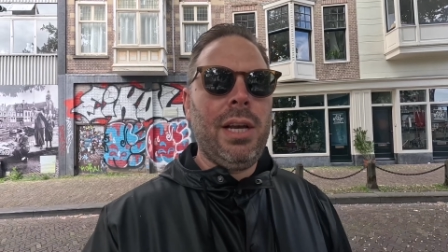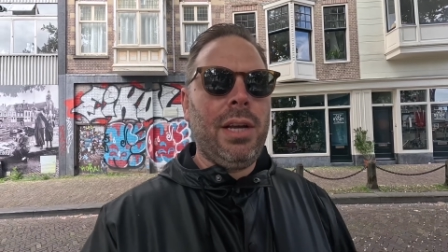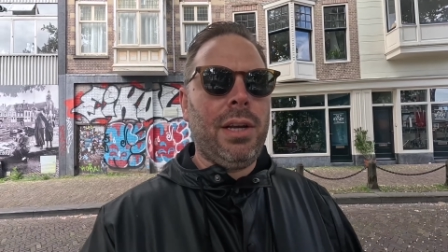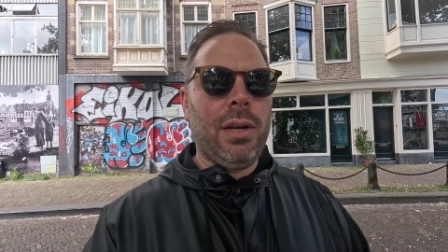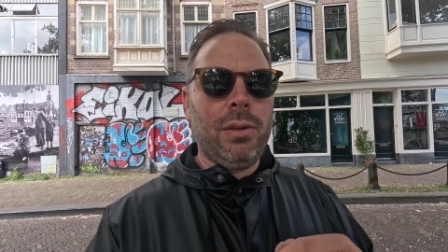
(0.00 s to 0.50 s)

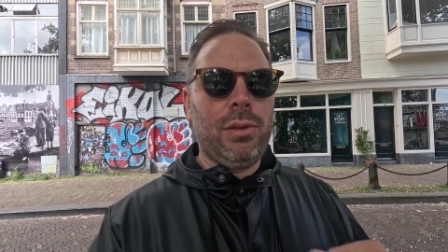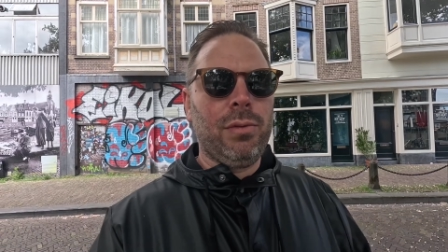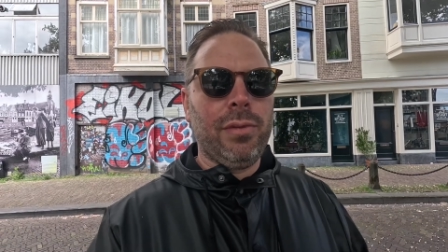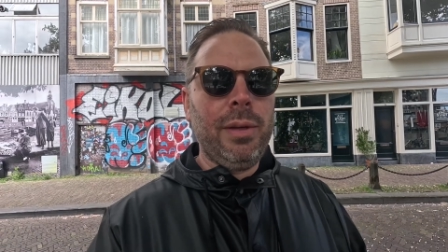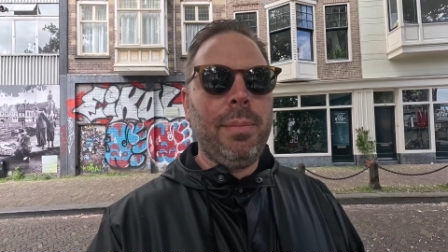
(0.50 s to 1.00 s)
you know, to
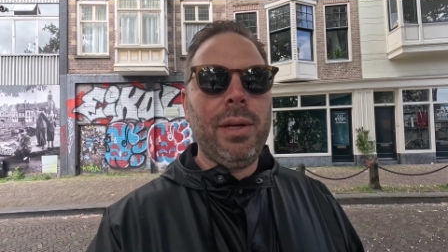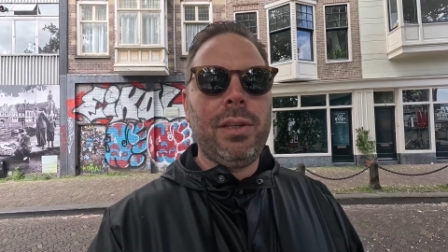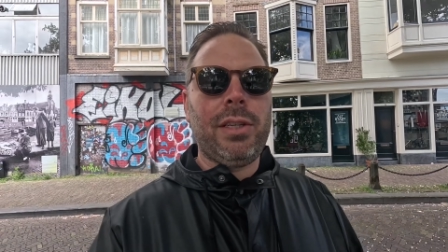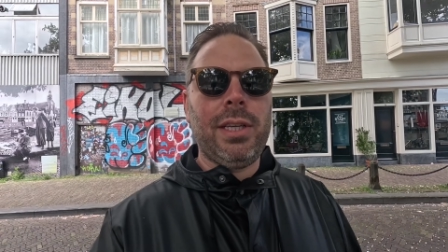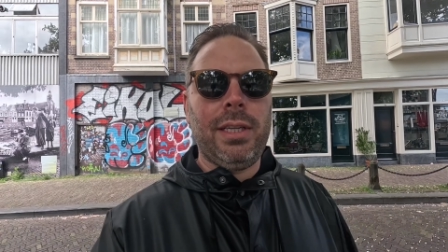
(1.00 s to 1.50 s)
rebuild
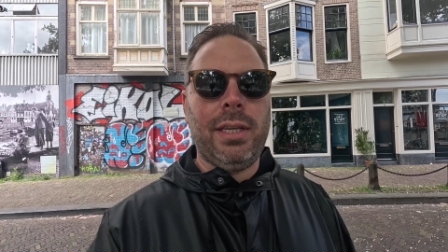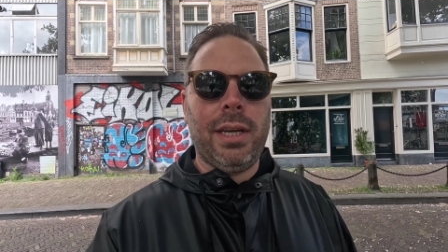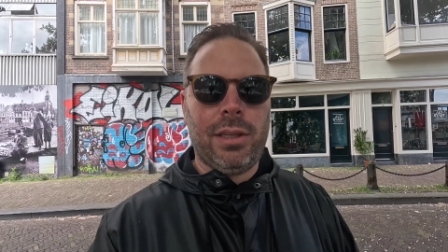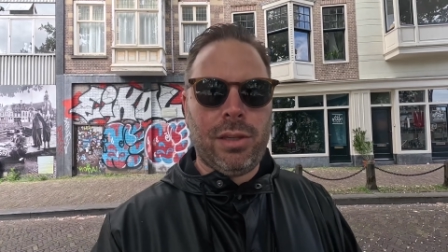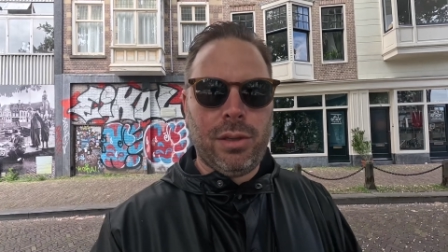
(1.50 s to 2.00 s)
the city
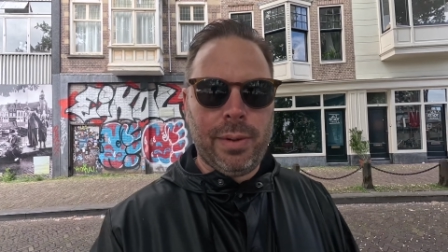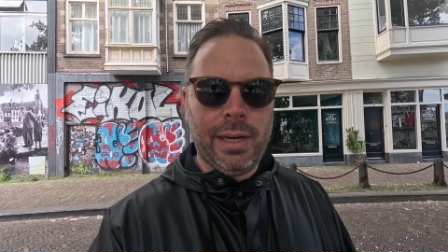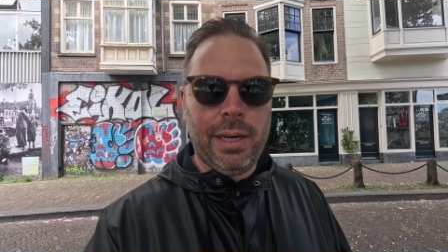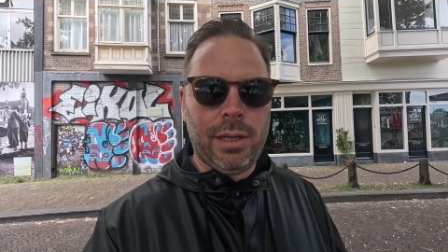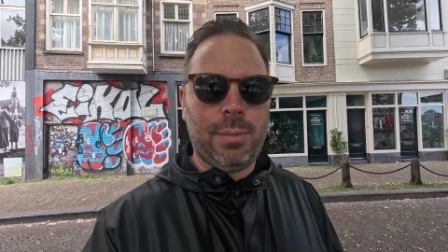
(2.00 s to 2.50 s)
as
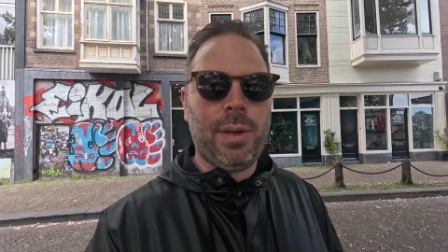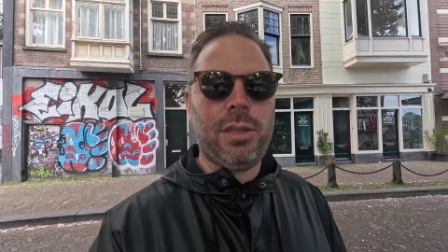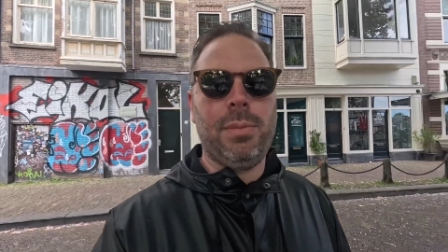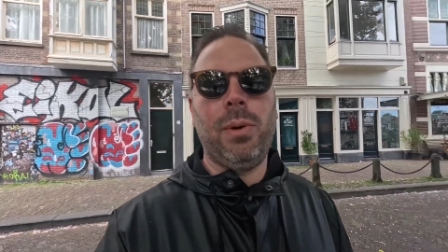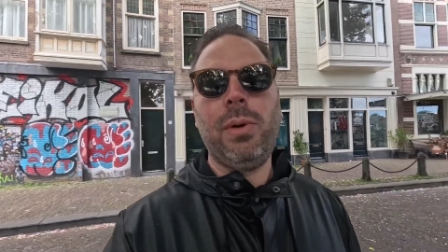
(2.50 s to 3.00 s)
quickly as
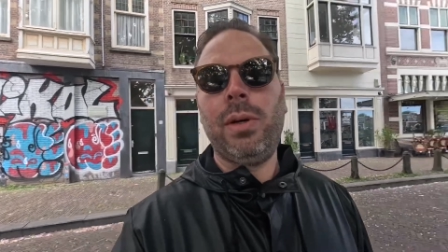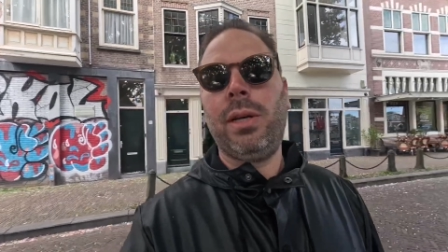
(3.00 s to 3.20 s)
possible.